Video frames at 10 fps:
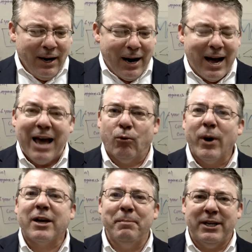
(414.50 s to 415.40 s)
had
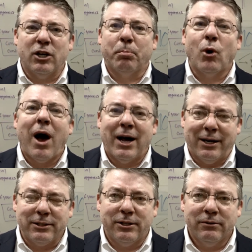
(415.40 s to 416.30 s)
recommended a
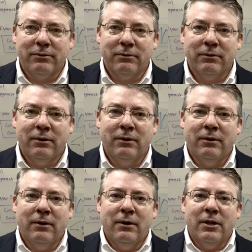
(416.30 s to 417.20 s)
product.
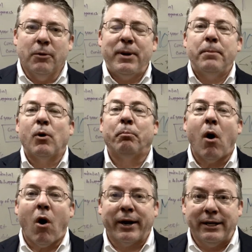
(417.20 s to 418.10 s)
The people
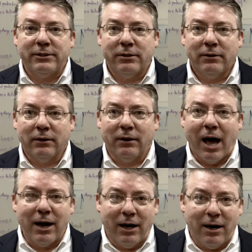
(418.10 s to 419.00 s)
bought it. A
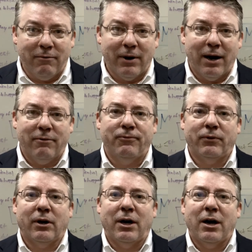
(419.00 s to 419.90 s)
lot of
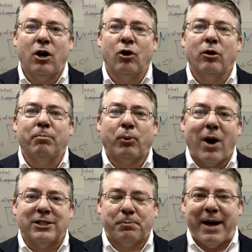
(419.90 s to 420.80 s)
her
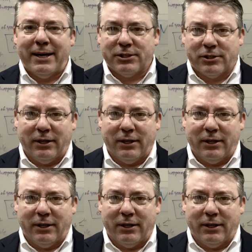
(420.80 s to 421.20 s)
prospects